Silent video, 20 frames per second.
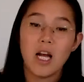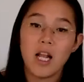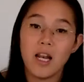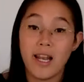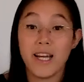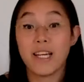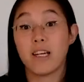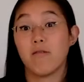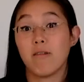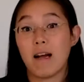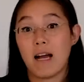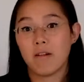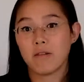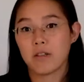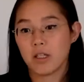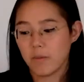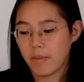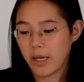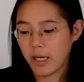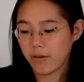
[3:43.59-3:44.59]
leg it round
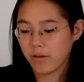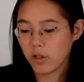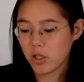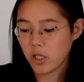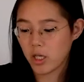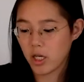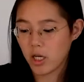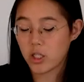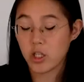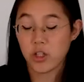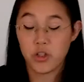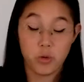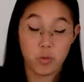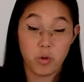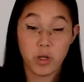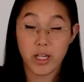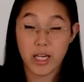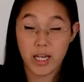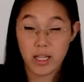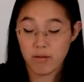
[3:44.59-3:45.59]
to the back of the church, and you
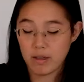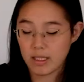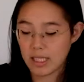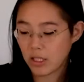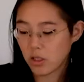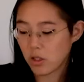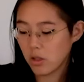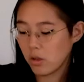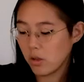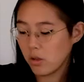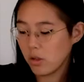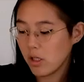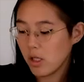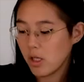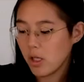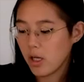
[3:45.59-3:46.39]
want to get the recessional.